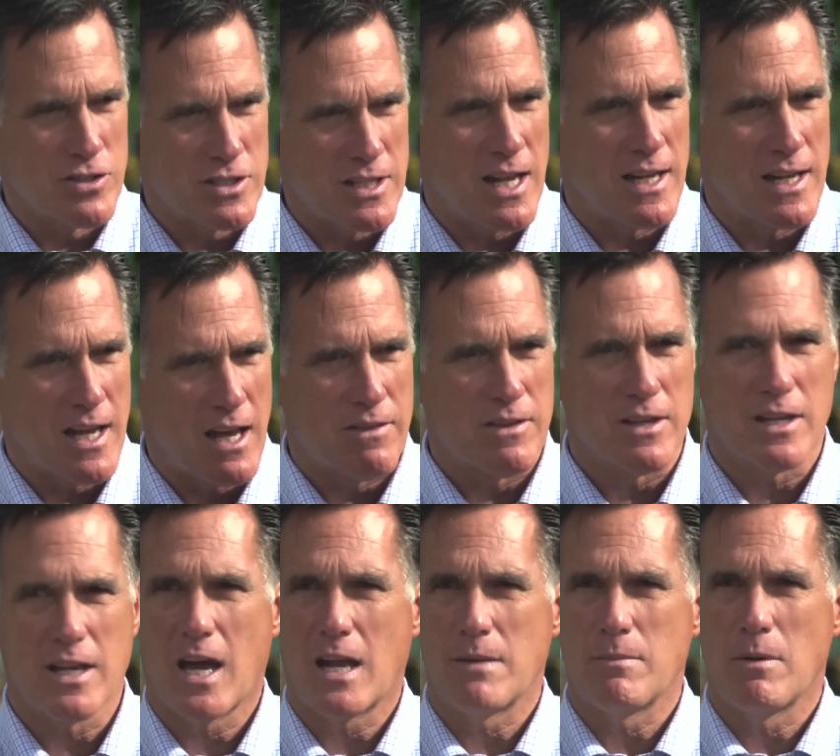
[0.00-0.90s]
Ding dong
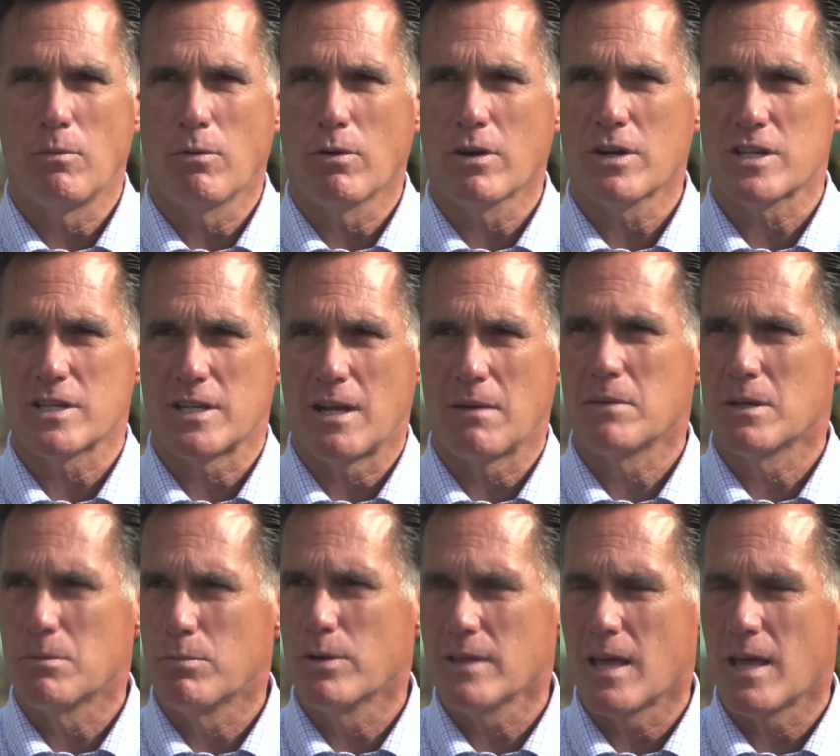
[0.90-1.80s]
llama wani
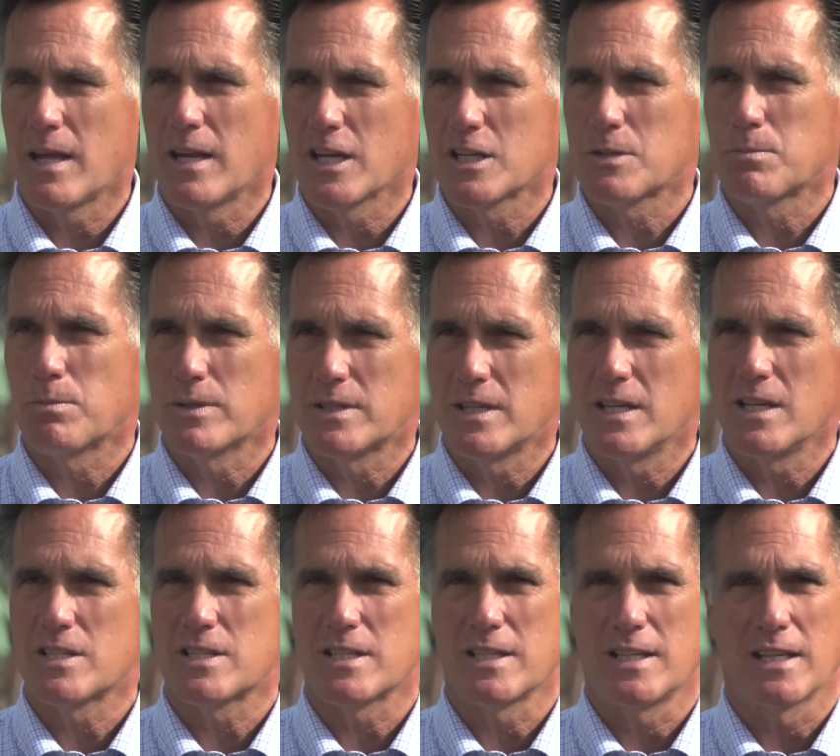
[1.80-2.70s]
jumping with a nice
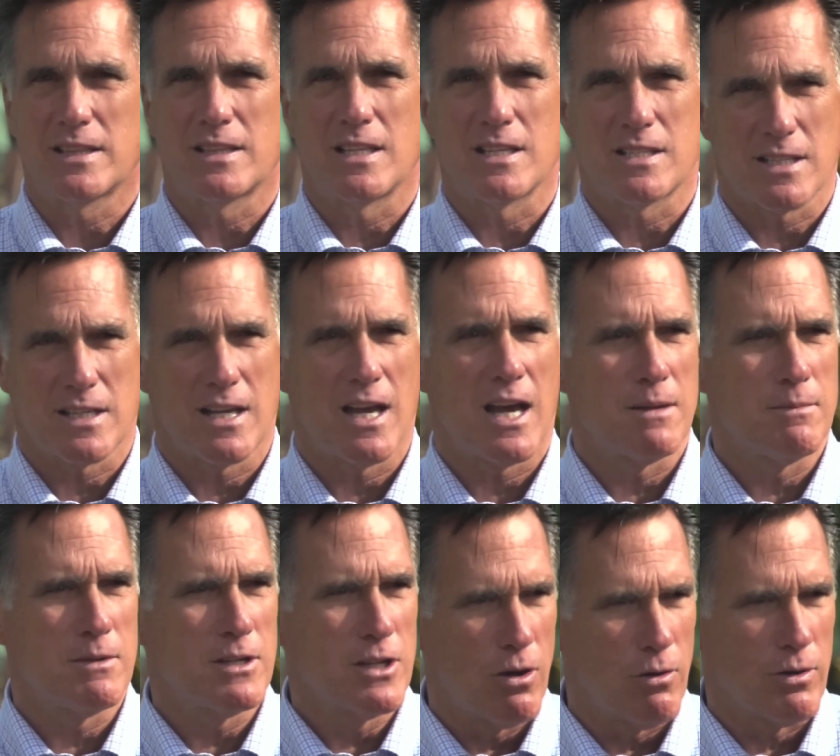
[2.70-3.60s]
pick. She thinks
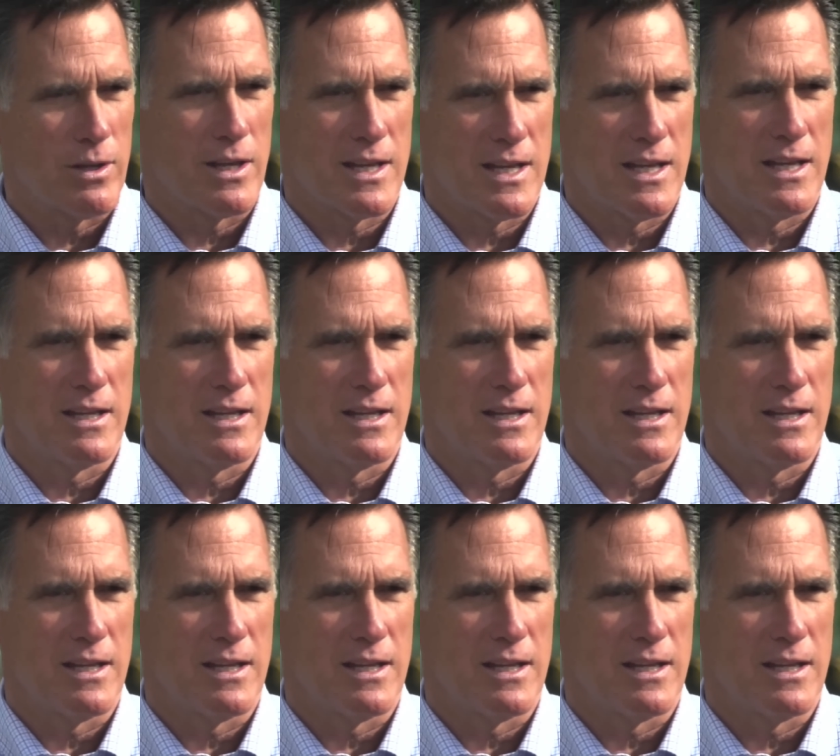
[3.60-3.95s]
Aye'm going